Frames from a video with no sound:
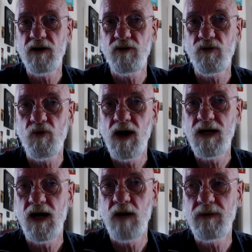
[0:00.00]
under the
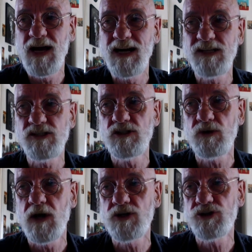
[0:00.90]
radar. I mean, they listen
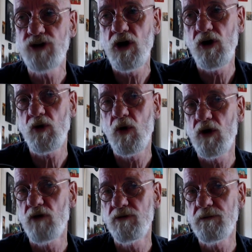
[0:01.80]
to our show quite
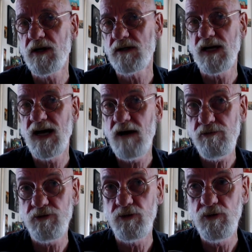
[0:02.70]
often because they
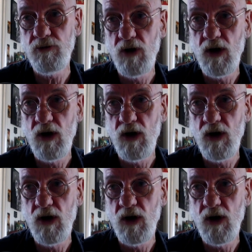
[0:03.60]
have to,